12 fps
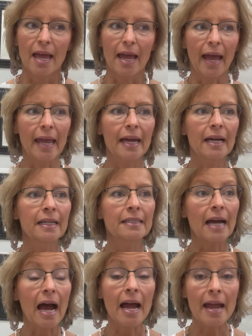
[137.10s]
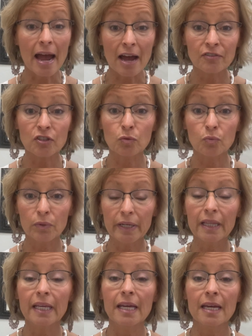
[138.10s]
And I have to
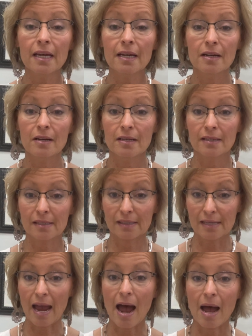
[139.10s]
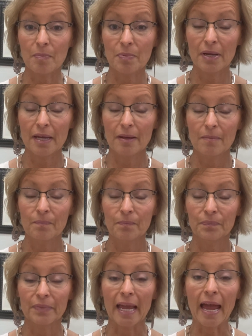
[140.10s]
really stop
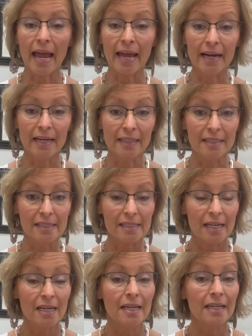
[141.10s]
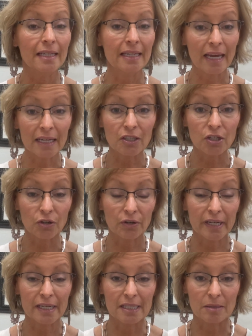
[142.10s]
and get
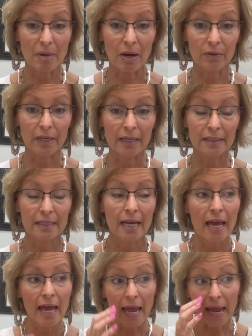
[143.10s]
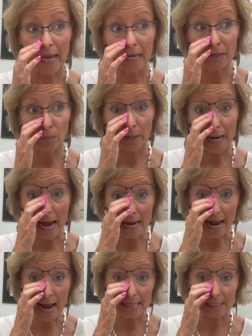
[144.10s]
curious about it. And when I
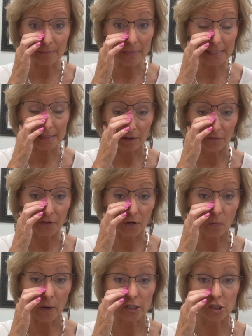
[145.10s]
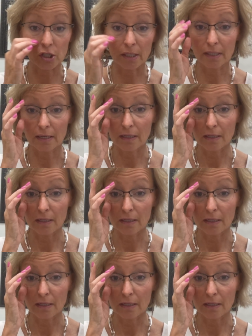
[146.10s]
ask myself the question,